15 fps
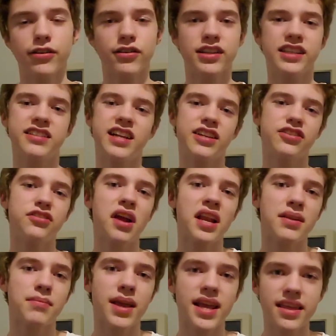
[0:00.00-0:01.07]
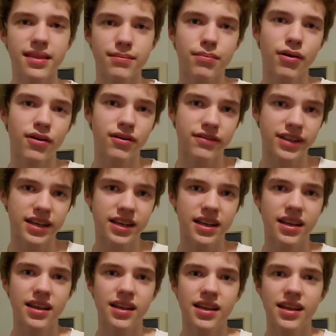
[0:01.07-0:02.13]
at least I tried to make them part of it,
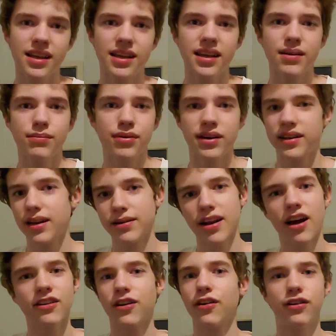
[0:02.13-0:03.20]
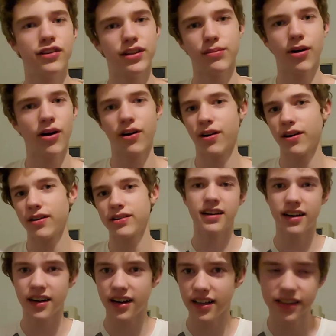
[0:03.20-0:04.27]
but not all of them are.
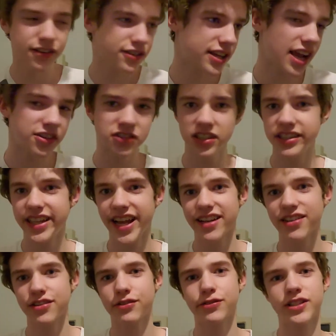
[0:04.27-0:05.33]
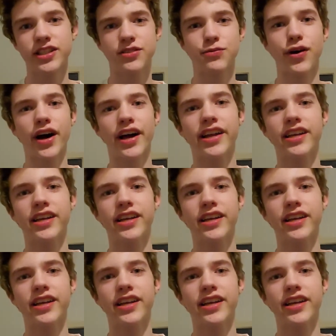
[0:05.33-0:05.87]
There's actually a technical reason why.